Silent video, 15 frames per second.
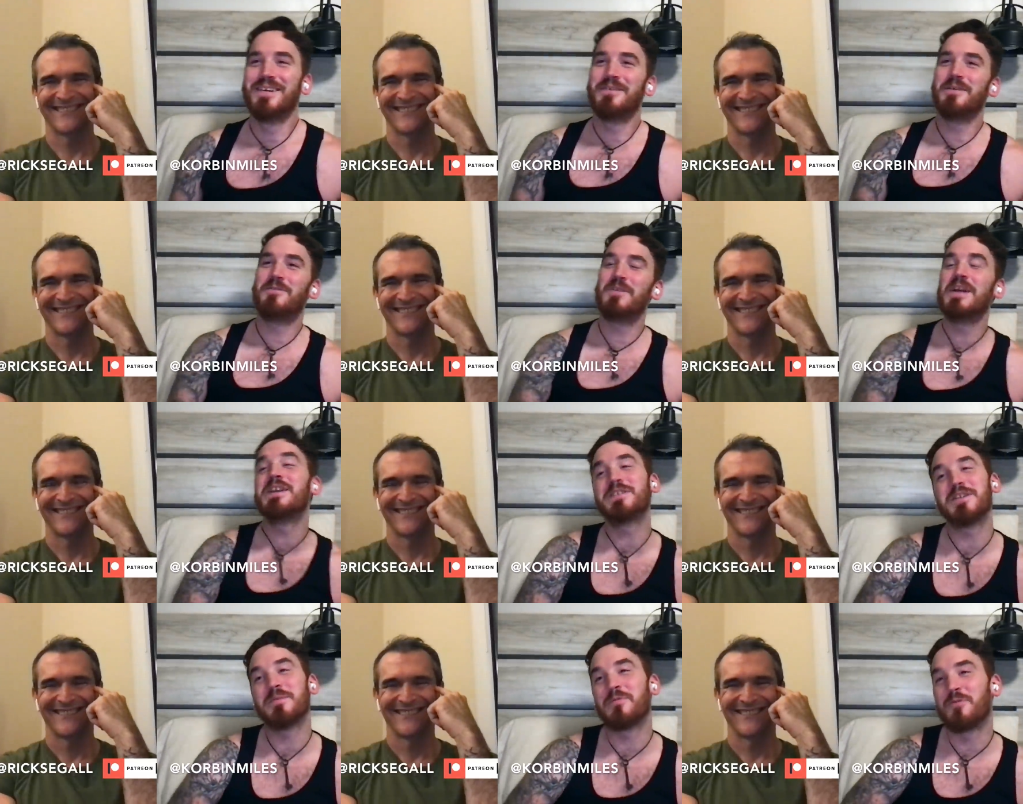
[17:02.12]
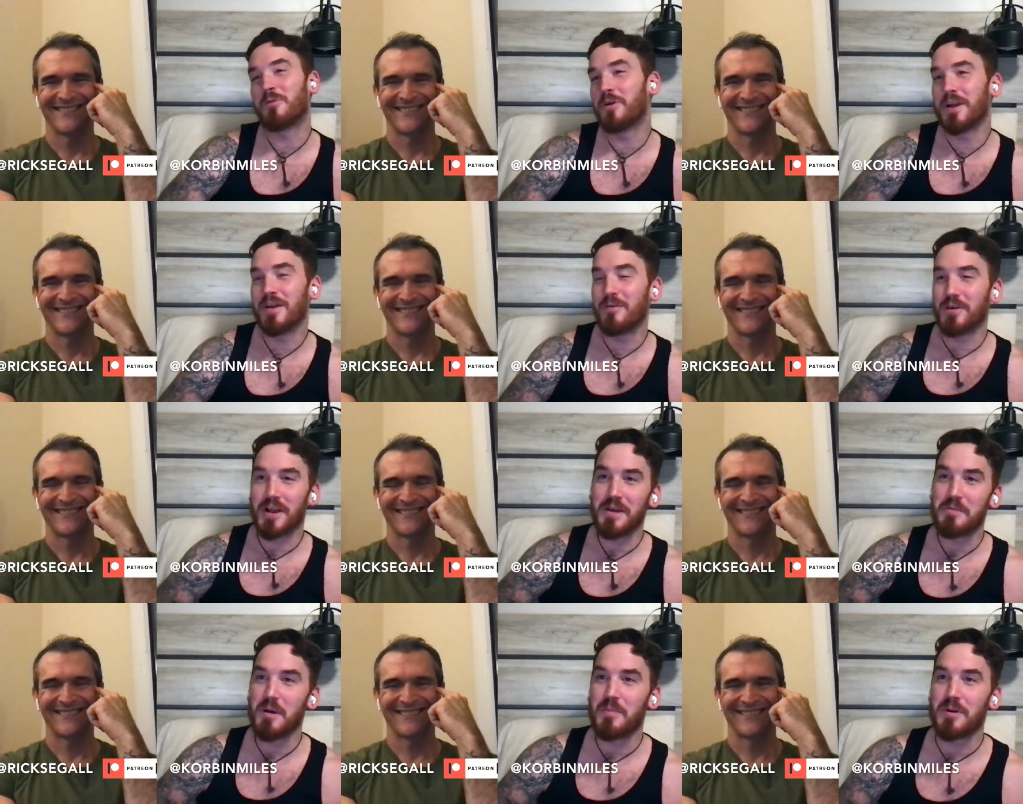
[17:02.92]
Speaker 1: We finished it before it ever
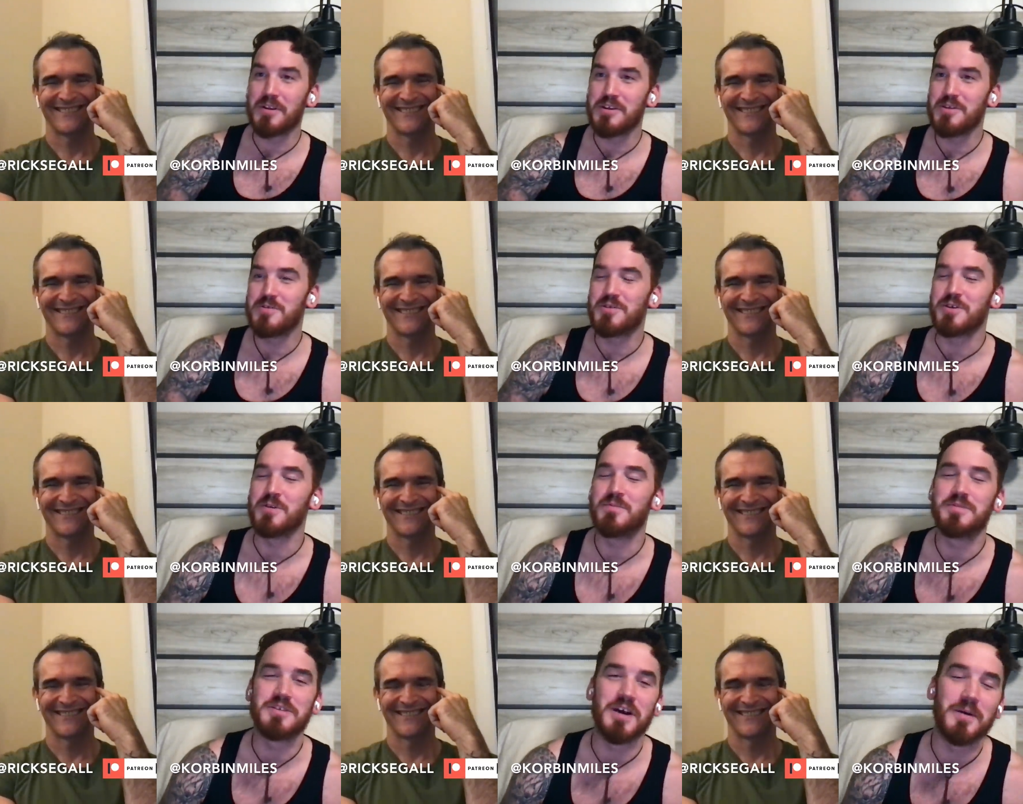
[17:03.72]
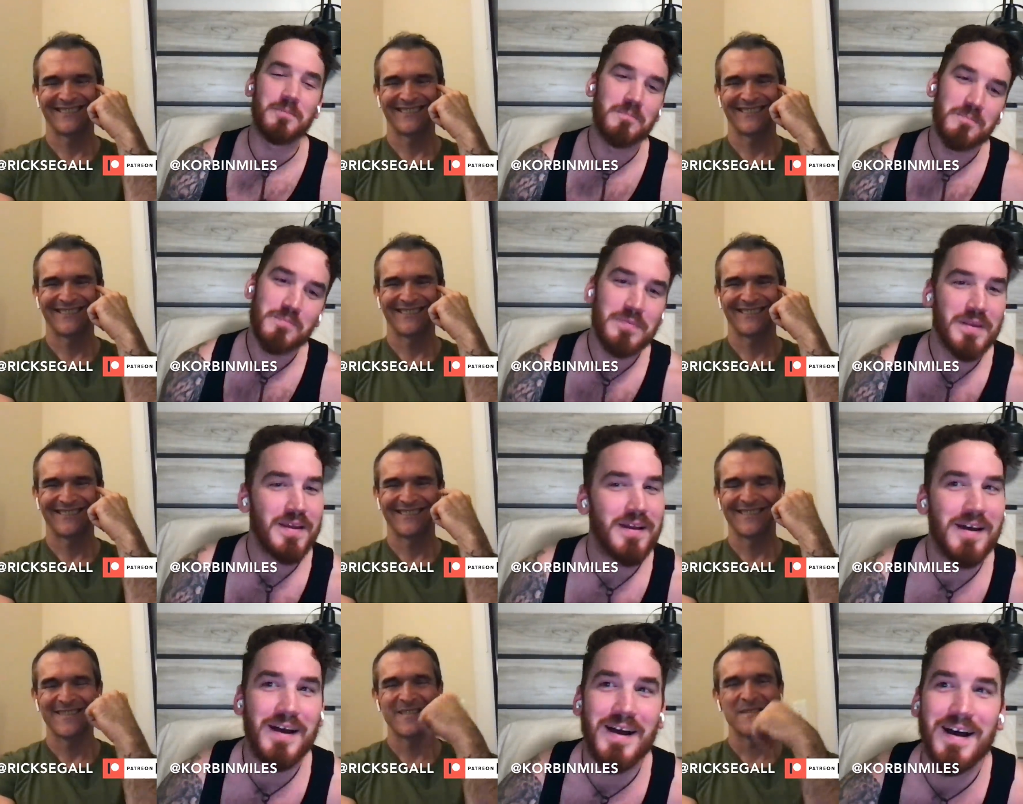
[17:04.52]
came up on YouTube, so
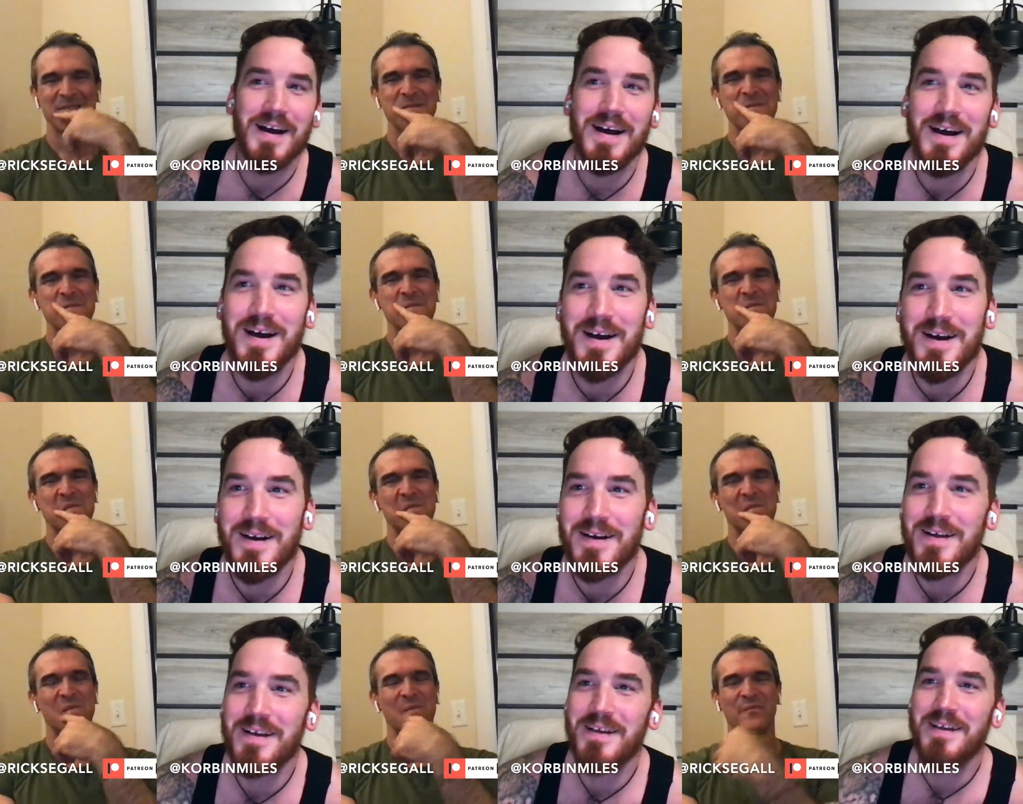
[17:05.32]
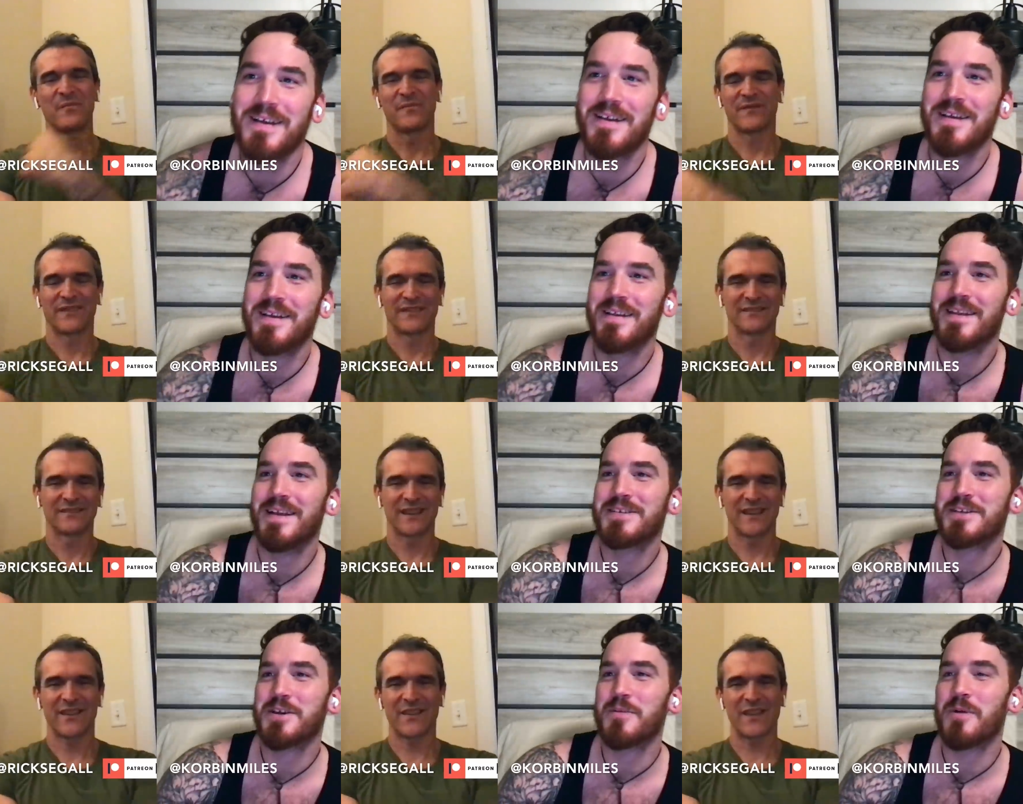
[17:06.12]

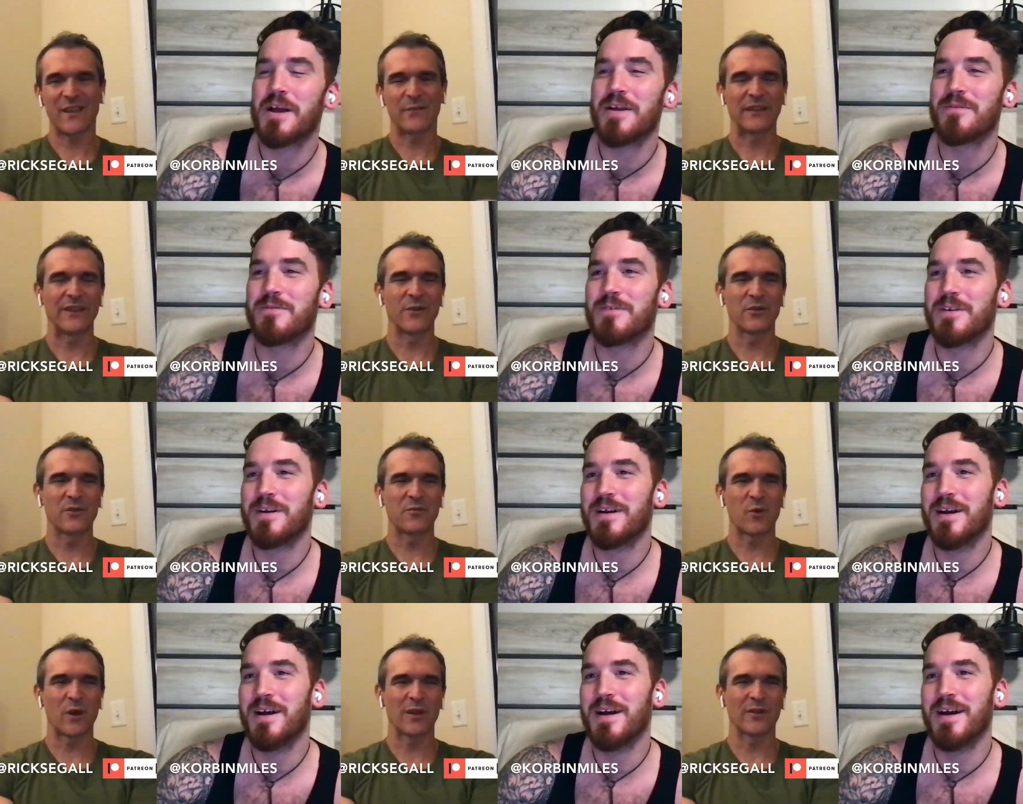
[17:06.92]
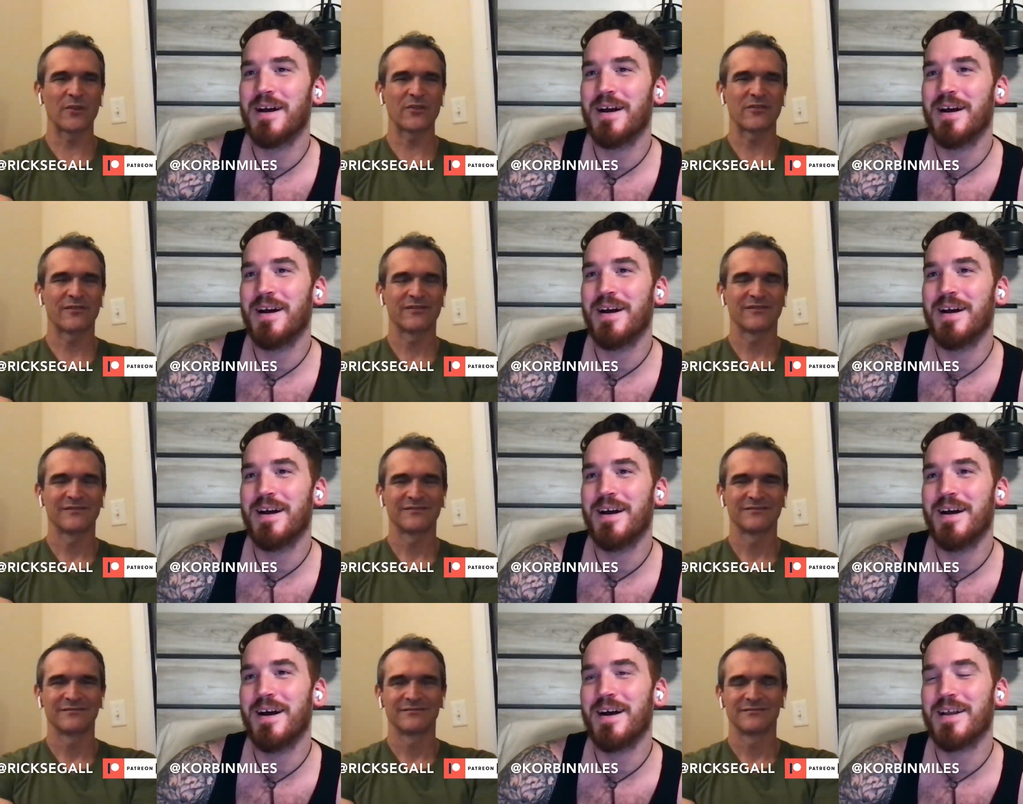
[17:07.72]
that's a good way of thankfully no
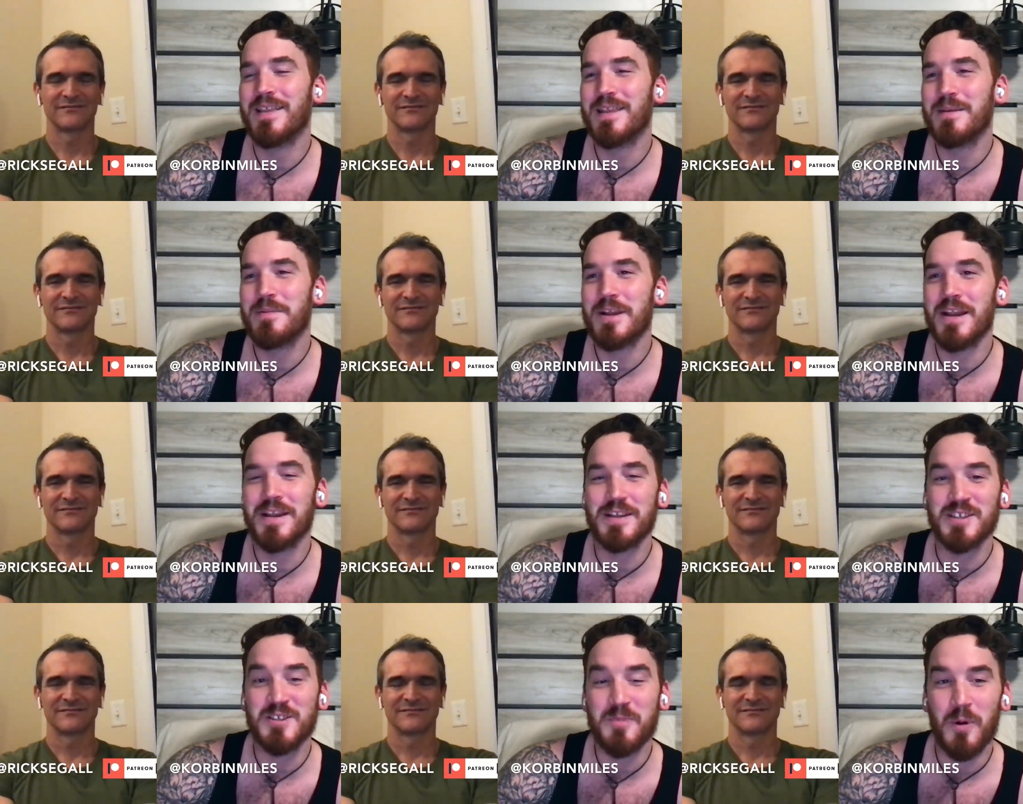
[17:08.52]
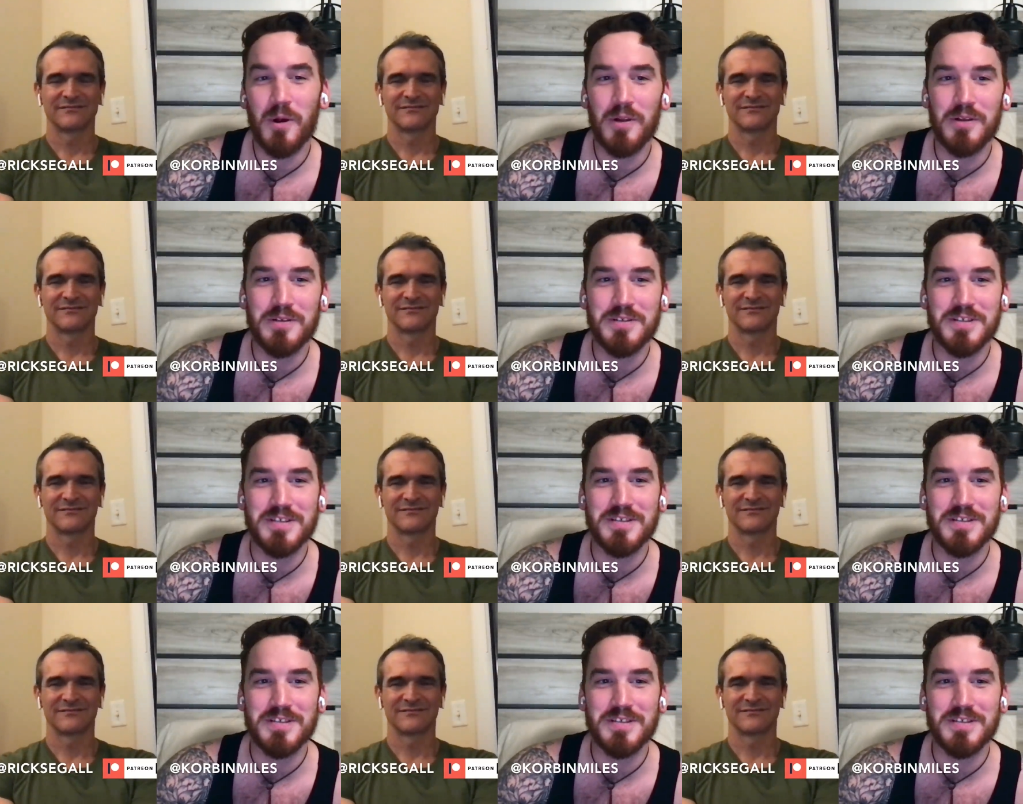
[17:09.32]
spoilers. Eliminating spoilers